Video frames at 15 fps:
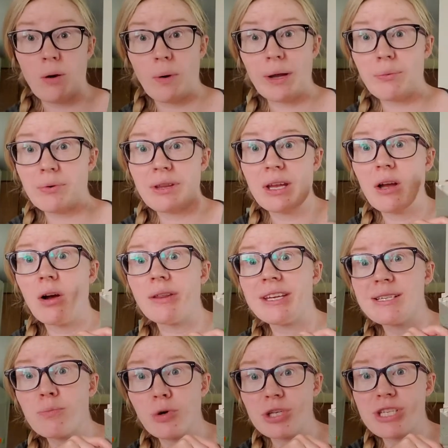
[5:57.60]
why were they on
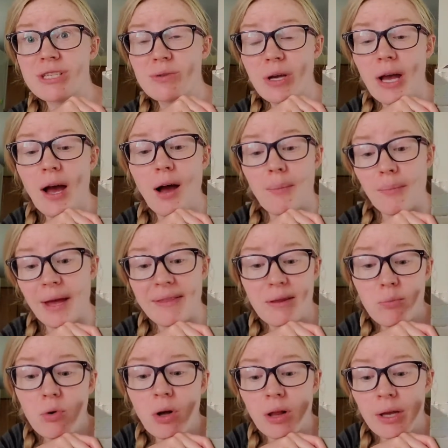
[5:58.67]
these porches um, at
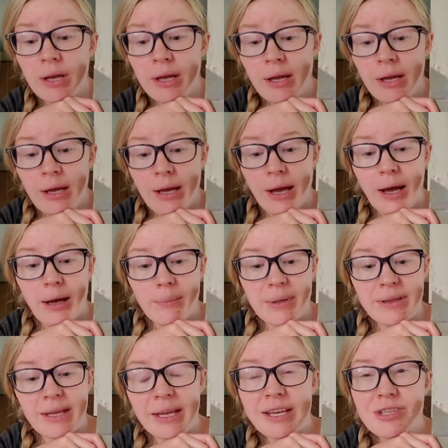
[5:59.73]
the pool? Um,
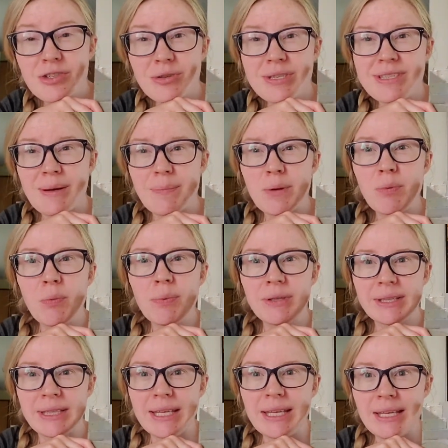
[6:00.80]
and the answer is that people
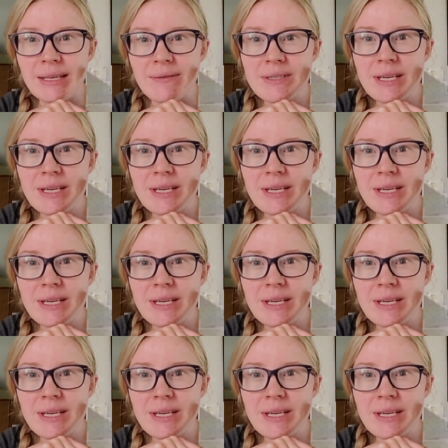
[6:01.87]
believed